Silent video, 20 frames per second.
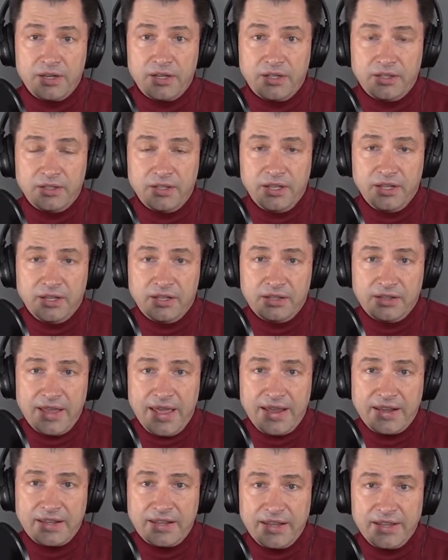And in
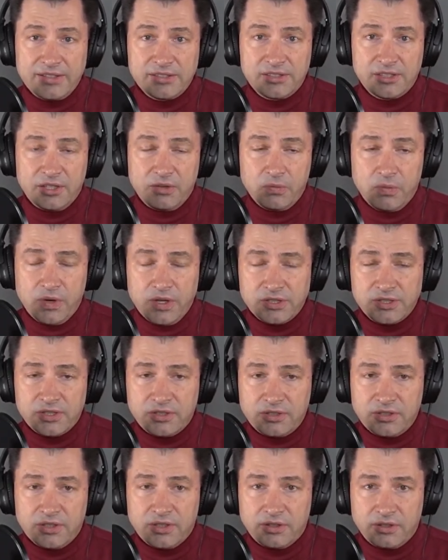that case, it
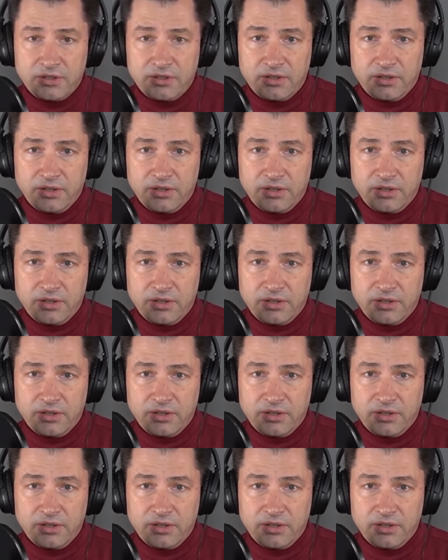wasn't a